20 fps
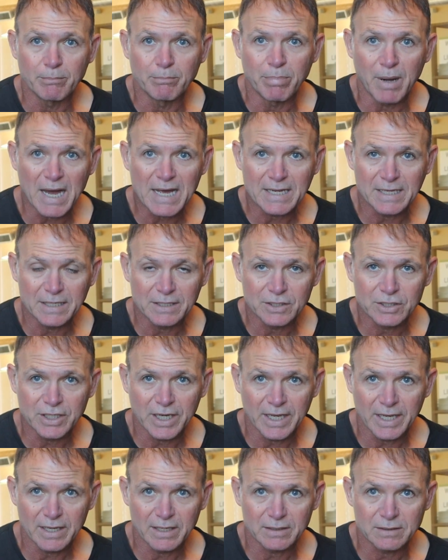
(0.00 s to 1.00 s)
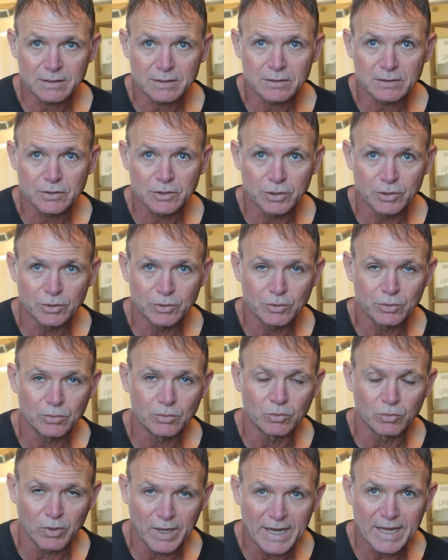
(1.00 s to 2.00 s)
body a chance to
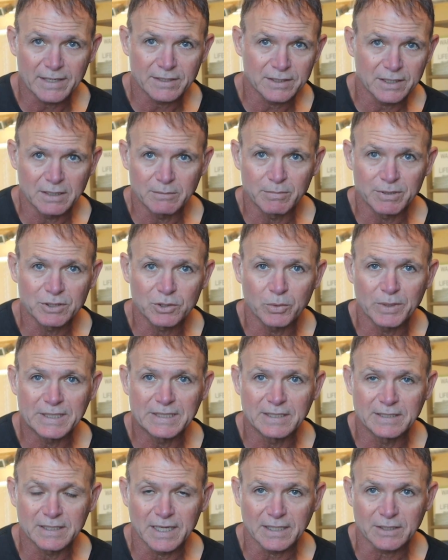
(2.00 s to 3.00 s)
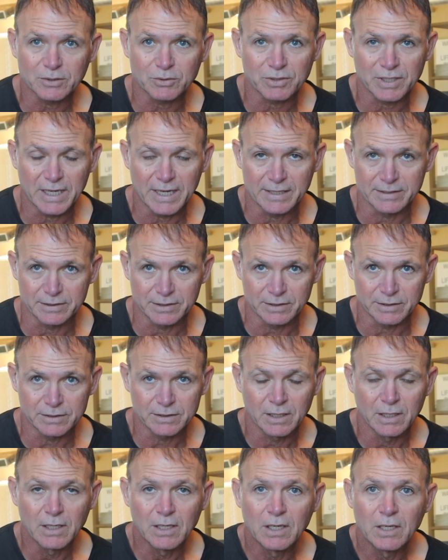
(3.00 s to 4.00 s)
rest in between these
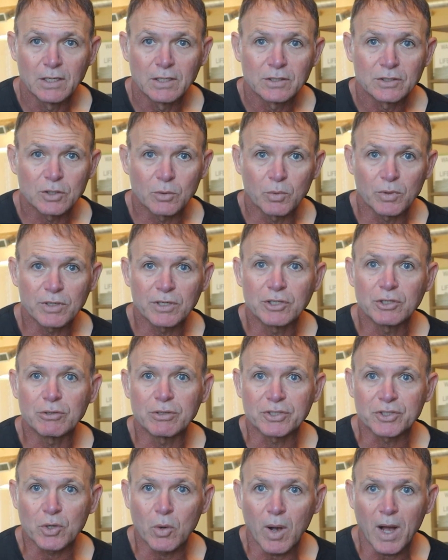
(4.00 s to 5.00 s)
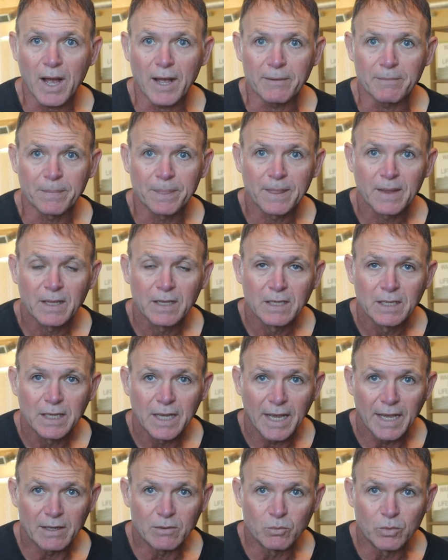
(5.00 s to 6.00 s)
exercises. So we're going to do a squat.
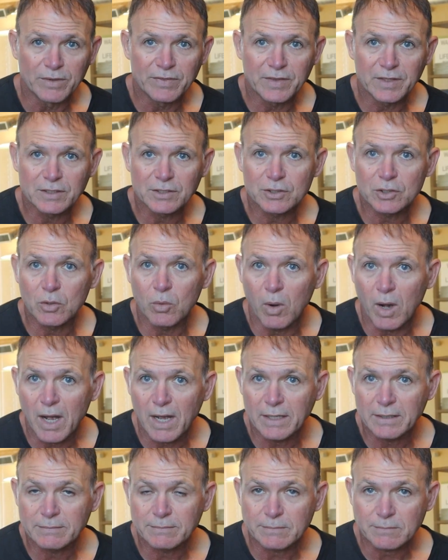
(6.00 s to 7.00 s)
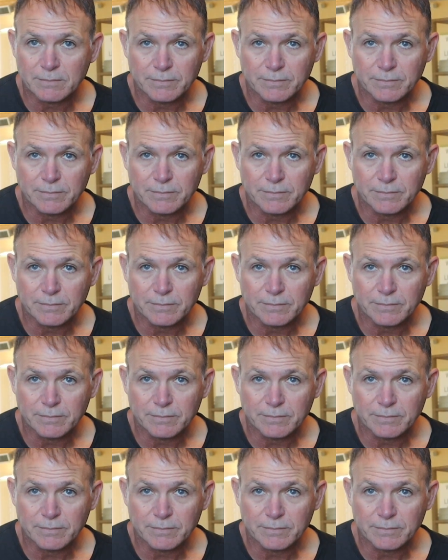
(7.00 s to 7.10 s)
And with this squat,